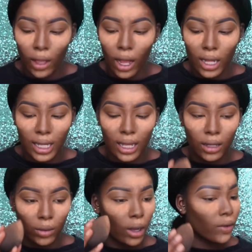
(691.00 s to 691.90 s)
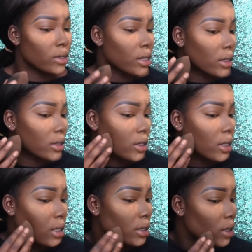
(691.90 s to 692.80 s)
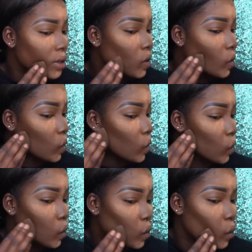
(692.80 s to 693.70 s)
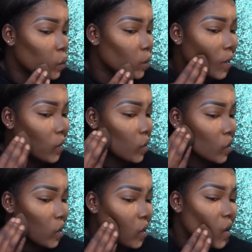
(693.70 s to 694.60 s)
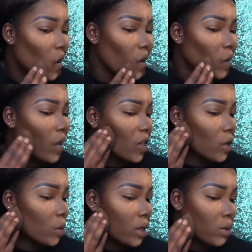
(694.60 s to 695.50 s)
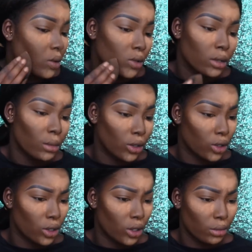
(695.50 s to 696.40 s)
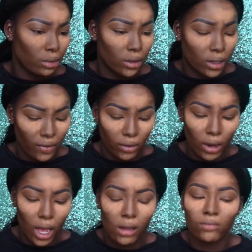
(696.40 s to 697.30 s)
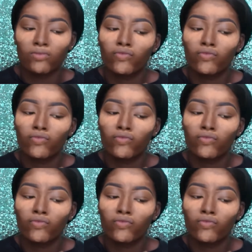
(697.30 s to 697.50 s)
I take whatever's just excess and I just do my under cheek. I don't like doing this one too much, you know, because I feel like